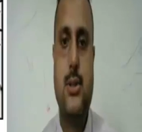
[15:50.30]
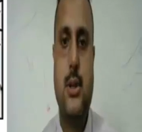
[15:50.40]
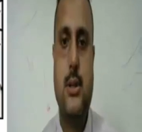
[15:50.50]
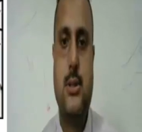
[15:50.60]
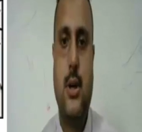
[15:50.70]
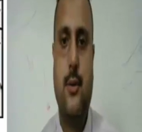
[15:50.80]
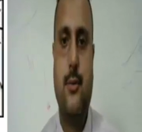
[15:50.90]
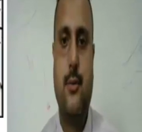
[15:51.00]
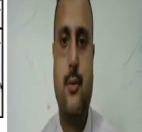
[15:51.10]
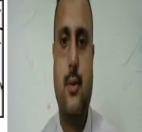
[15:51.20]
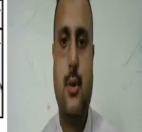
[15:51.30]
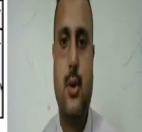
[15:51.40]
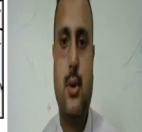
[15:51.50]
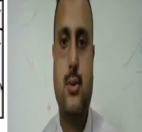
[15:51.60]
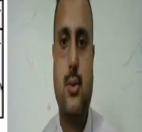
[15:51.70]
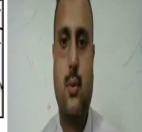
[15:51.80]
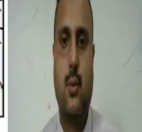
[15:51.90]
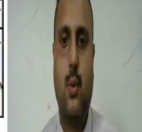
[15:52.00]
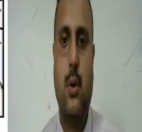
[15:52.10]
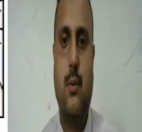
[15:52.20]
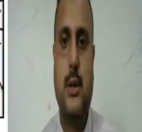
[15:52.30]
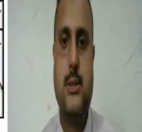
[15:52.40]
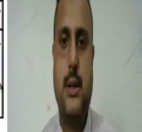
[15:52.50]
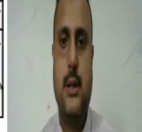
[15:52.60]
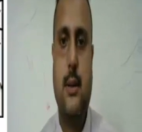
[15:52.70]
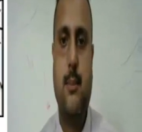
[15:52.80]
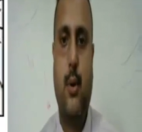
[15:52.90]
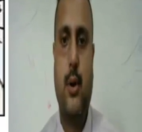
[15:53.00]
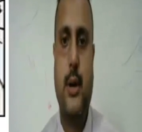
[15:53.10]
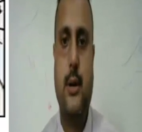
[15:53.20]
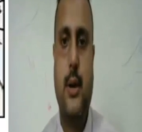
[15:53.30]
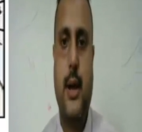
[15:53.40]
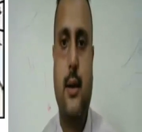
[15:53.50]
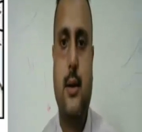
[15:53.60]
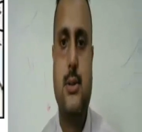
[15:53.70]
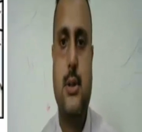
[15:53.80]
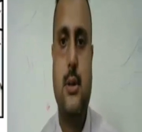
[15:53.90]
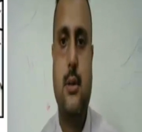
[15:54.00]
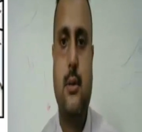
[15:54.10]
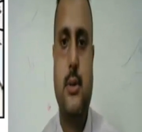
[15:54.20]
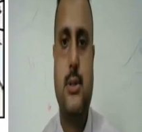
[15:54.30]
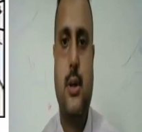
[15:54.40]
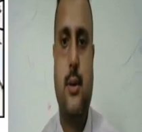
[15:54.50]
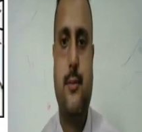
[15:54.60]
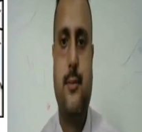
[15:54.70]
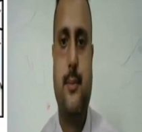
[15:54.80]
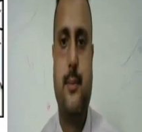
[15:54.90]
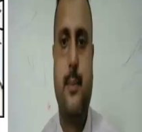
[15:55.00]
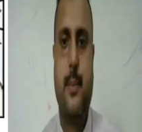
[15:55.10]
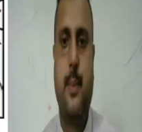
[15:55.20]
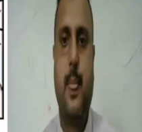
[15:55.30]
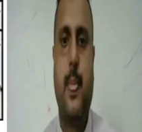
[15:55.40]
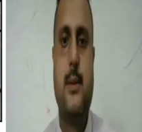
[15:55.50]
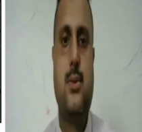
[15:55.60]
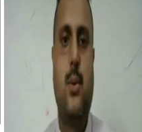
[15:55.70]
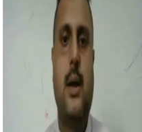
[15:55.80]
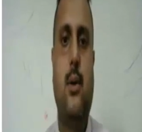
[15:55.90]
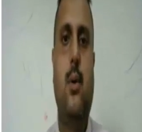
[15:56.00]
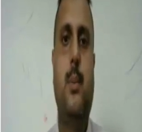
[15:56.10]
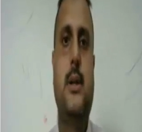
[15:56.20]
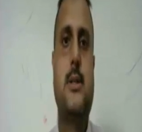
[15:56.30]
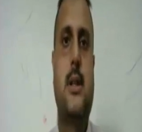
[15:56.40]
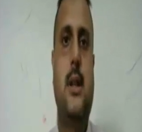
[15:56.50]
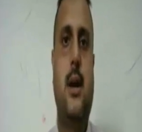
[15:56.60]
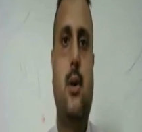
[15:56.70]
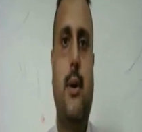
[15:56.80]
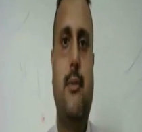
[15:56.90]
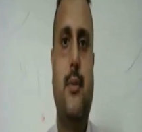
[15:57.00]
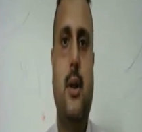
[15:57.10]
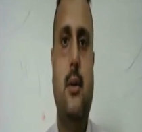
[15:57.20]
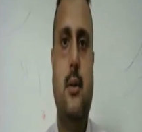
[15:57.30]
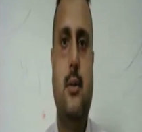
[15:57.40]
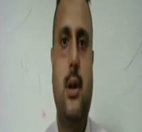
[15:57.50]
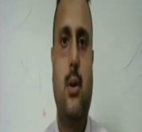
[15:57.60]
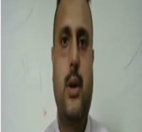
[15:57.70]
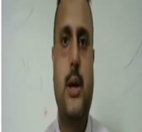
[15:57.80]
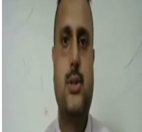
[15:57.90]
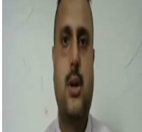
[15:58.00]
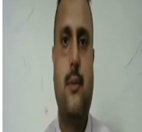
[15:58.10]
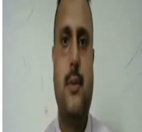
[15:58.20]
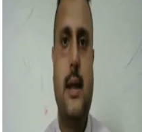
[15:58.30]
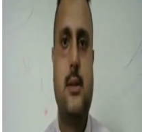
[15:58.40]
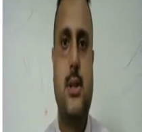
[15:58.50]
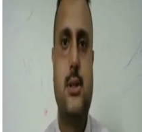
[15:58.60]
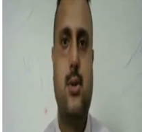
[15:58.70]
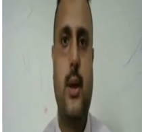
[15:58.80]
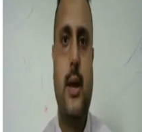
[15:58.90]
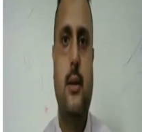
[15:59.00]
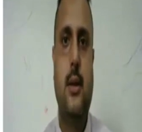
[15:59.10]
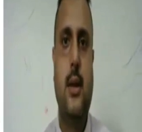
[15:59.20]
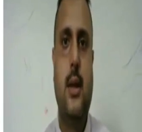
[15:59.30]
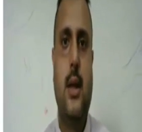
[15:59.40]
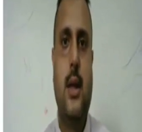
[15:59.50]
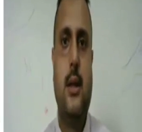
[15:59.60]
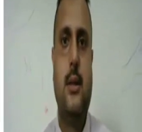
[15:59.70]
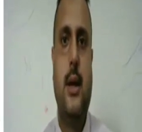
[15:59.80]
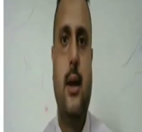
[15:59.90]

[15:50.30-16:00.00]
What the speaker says: reserve. So coal was an important energy reserve. So I hope it is clear to everyone. The location of the Alsace-Lorraine, the